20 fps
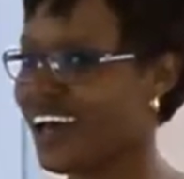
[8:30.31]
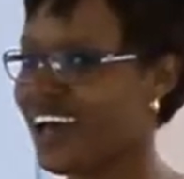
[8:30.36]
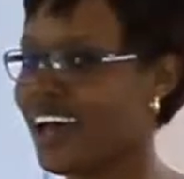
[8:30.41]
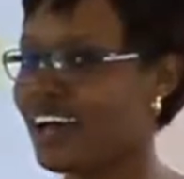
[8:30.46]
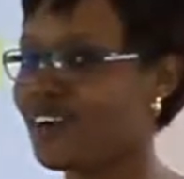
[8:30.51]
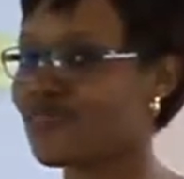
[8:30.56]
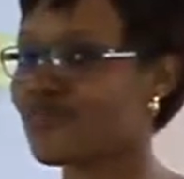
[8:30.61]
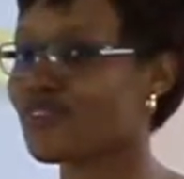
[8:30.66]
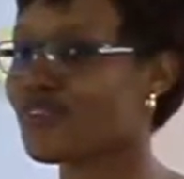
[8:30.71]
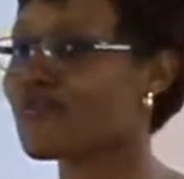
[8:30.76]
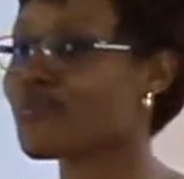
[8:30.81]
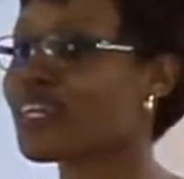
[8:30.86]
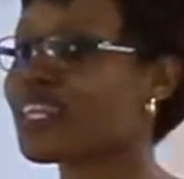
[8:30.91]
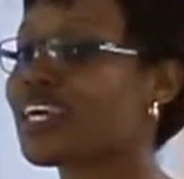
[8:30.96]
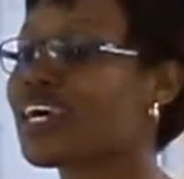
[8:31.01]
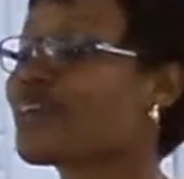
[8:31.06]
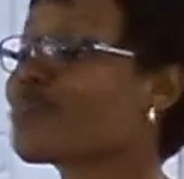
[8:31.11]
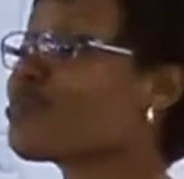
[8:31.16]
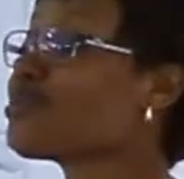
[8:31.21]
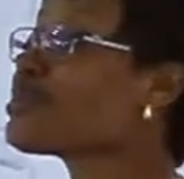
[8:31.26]
And for me,
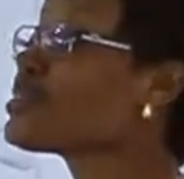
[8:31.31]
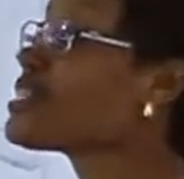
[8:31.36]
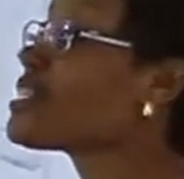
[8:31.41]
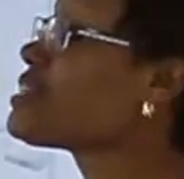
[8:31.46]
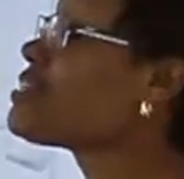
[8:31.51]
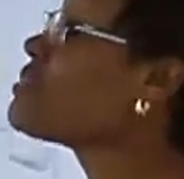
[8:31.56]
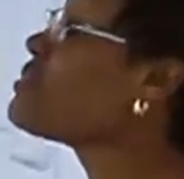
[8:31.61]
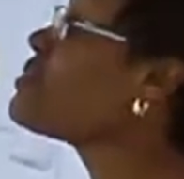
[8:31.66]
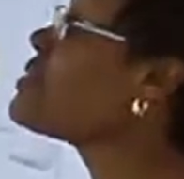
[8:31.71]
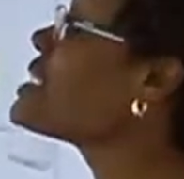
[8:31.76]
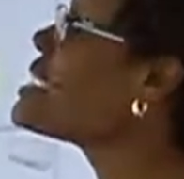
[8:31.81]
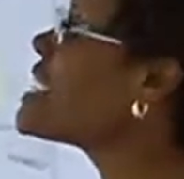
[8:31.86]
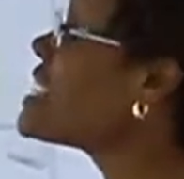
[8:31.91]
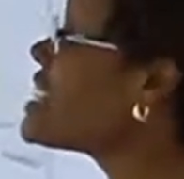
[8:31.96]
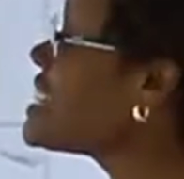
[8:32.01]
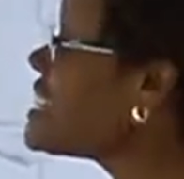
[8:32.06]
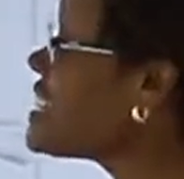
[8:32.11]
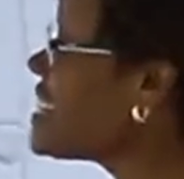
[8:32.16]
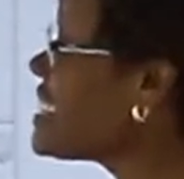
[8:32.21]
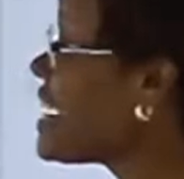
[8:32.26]
that was
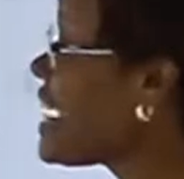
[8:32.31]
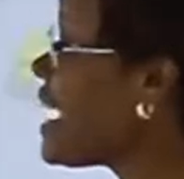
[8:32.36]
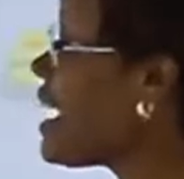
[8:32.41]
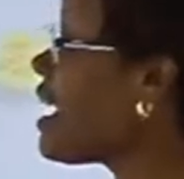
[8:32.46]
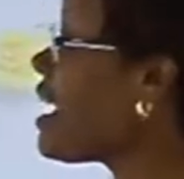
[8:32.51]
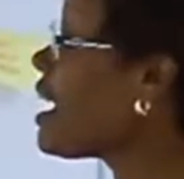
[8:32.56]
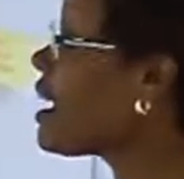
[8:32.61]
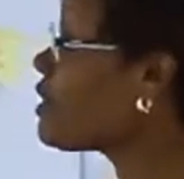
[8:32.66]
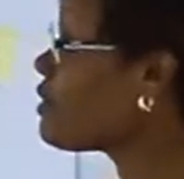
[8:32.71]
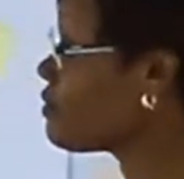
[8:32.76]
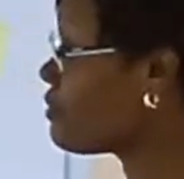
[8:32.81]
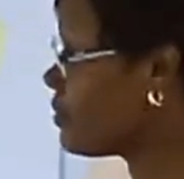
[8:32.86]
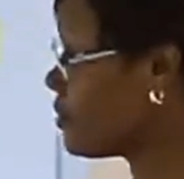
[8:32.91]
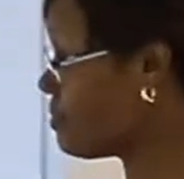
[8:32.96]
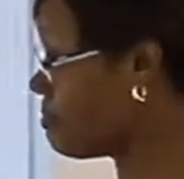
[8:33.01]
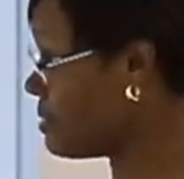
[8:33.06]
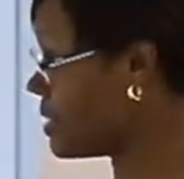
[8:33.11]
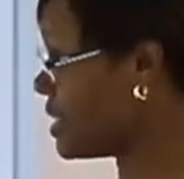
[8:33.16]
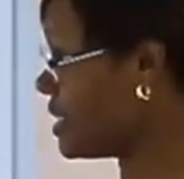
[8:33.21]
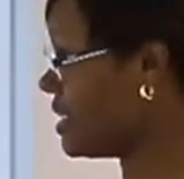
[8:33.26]
really hard for
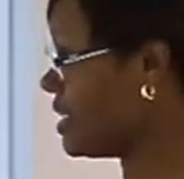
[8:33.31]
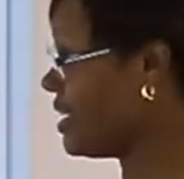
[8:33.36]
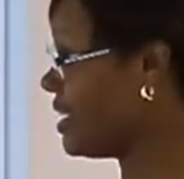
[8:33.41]
me.